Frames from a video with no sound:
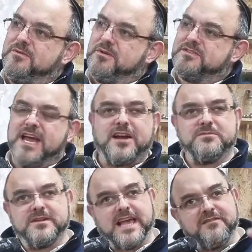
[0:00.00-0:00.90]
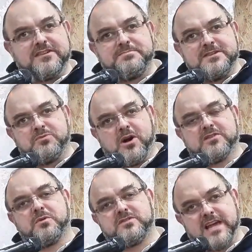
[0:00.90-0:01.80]
What does echad? The keves means
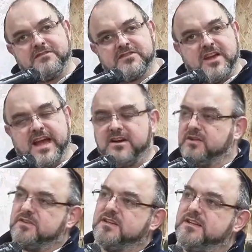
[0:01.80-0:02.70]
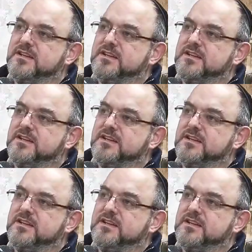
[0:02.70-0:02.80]
once. What's keves or echad?